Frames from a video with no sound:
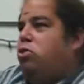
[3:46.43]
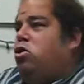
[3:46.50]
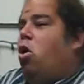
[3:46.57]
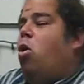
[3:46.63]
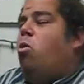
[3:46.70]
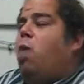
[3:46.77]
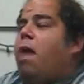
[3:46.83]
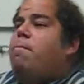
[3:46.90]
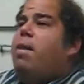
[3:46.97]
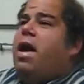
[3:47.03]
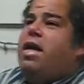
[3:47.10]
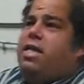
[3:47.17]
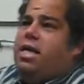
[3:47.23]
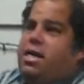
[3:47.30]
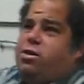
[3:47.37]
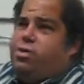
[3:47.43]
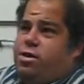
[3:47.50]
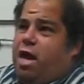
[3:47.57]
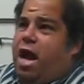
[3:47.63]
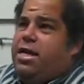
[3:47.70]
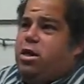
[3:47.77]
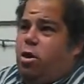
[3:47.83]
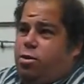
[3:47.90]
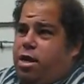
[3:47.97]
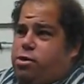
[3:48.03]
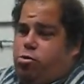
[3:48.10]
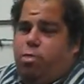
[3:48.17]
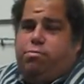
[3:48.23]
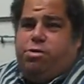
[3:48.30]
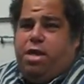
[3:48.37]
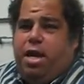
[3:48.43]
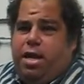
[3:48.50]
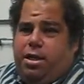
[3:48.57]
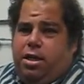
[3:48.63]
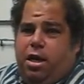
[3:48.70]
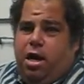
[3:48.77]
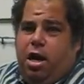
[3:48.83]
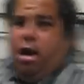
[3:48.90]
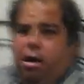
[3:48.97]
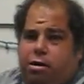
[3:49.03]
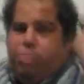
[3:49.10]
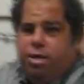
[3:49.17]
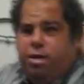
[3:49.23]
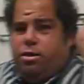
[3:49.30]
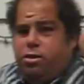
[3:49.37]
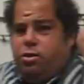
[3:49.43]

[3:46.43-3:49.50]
No, what I meant is, I know, that's what I'm saying. I say